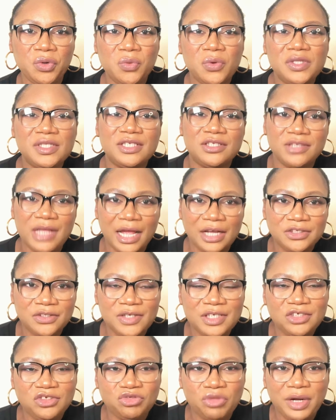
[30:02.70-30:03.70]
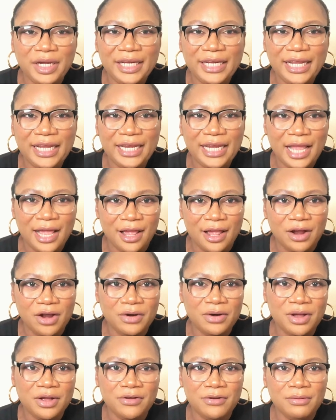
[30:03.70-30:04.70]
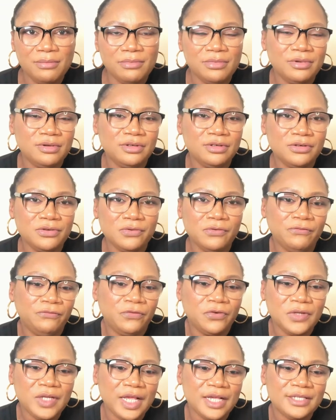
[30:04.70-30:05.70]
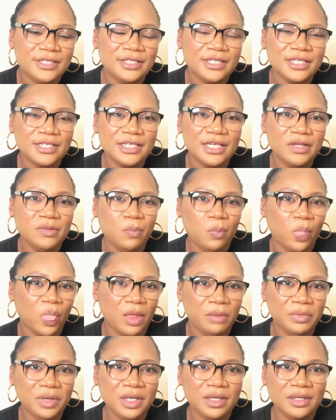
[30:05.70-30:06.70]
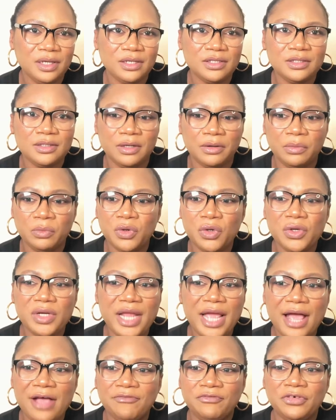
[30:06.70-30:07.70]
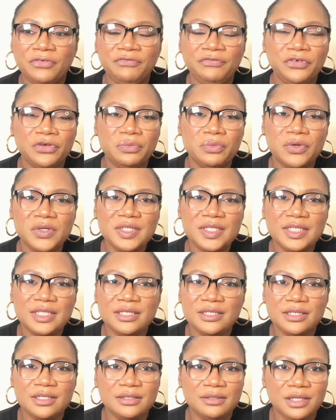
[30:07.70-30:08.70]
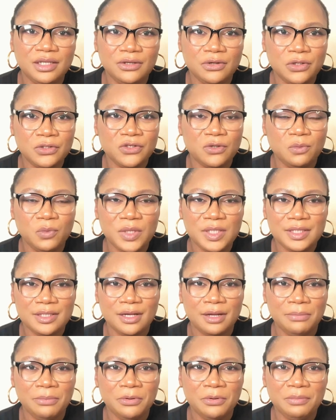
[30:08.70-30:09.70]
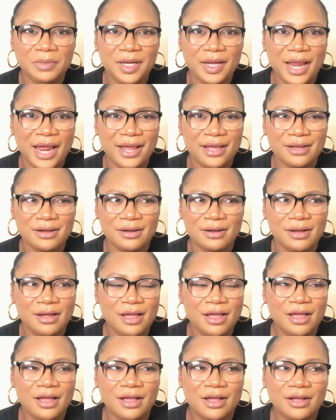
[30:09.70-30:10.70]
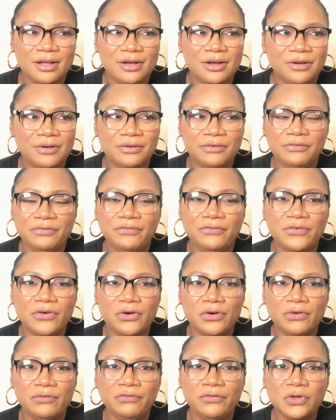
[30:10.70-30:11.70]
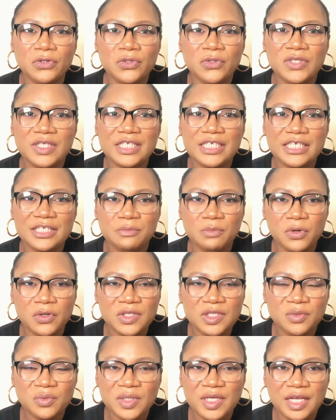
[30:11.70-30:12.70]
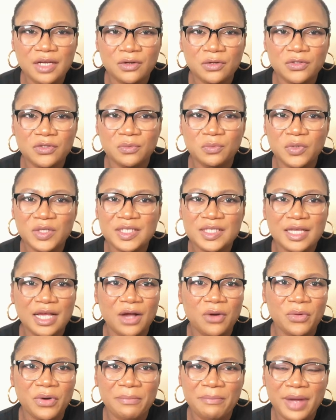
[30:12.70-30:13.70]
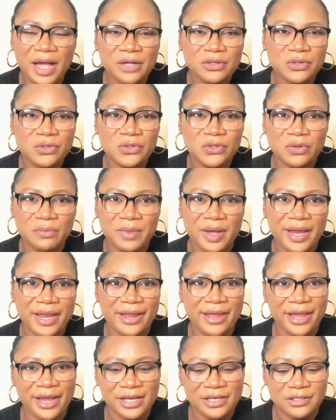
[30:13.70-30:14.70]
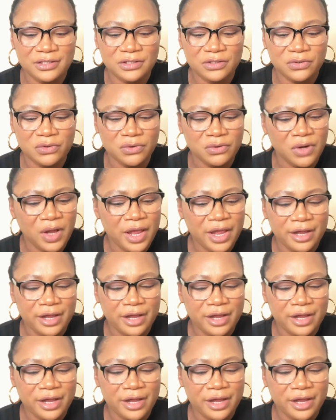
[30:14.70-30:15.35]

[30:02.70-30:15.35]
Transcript: what's actually trending, for next season? I mean, we only have a few months in autumn winter, probably like four to six months within autumn winter. We're back to summer again, so